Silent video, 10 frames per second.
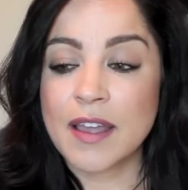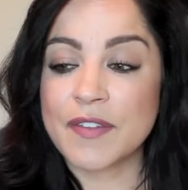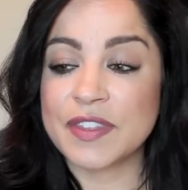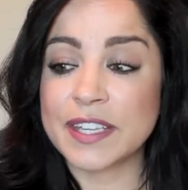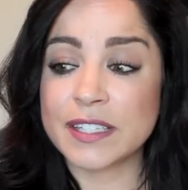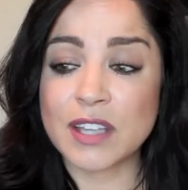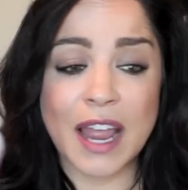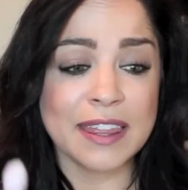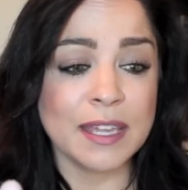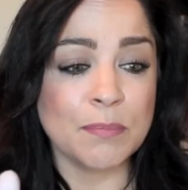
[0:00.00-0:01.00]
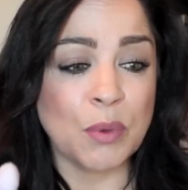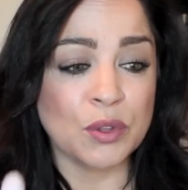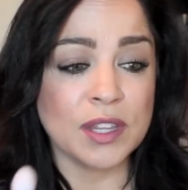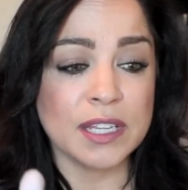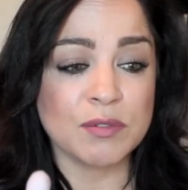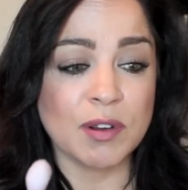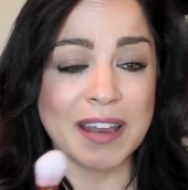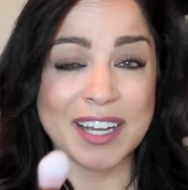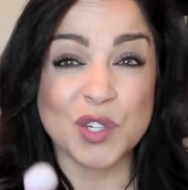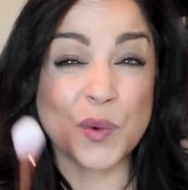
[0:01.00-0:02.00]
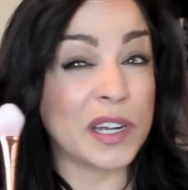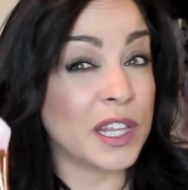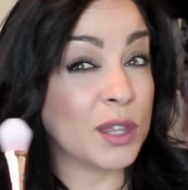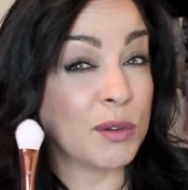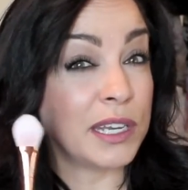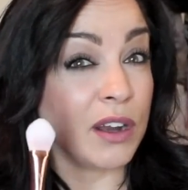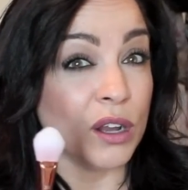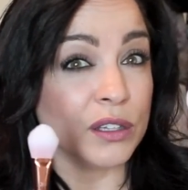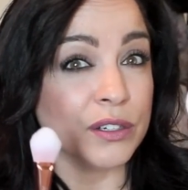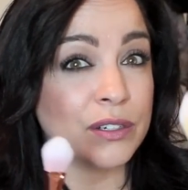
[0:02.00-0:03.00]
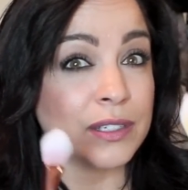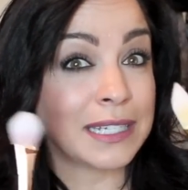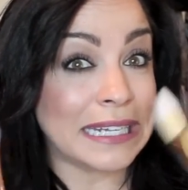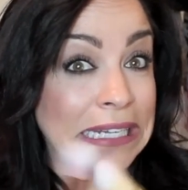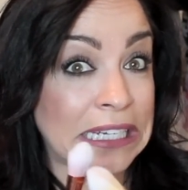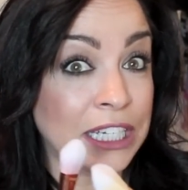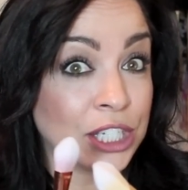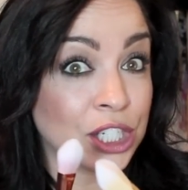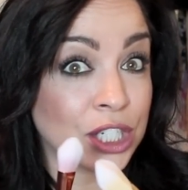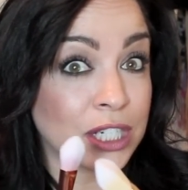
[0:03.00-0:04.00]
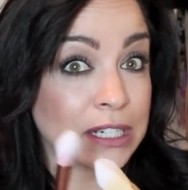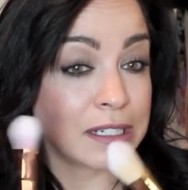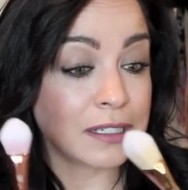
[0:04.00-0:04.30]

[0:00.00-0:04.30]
These, I think both of these were like $23 each.